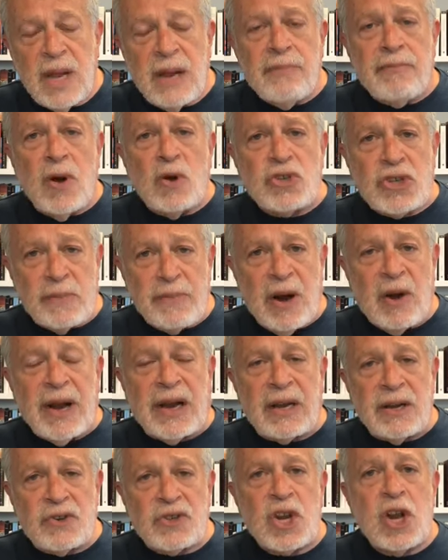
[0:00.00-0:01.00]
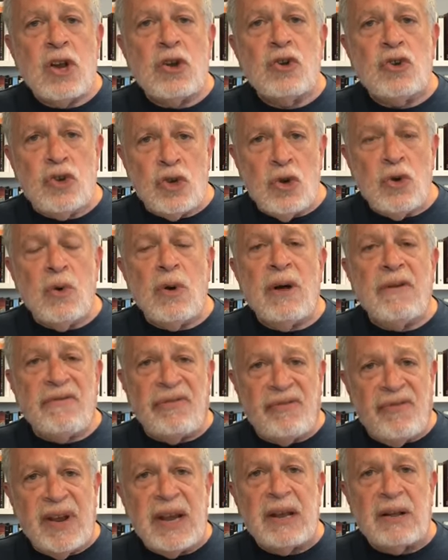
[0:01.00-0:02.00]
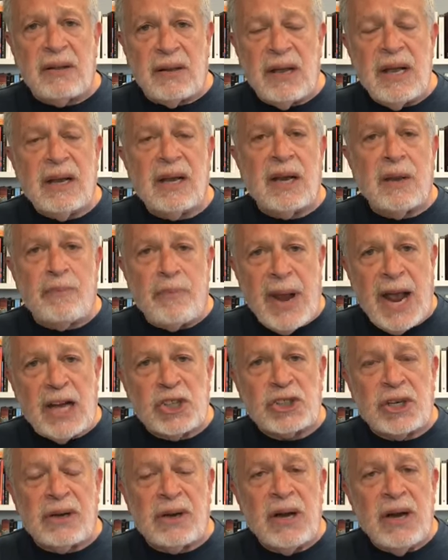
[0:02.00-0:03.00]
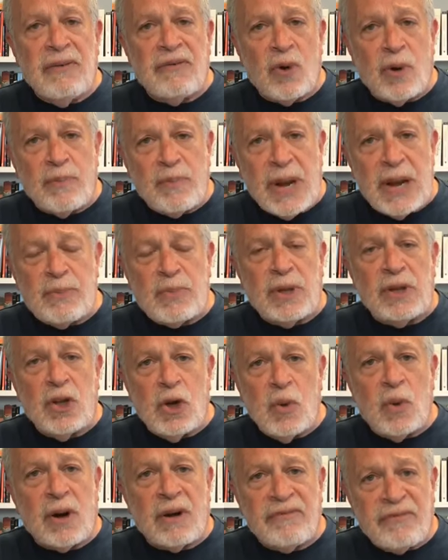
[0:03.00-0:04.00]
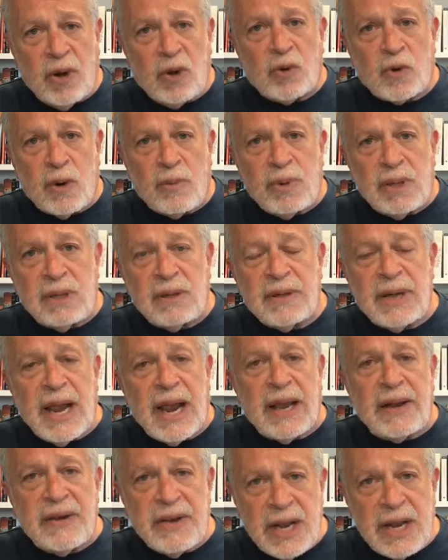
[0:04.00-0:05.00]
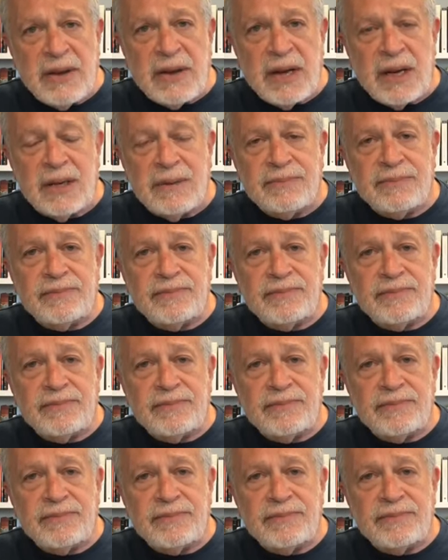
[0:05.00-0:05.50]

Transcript: Most Americans do feel compassion for people who are vulnerable and needy.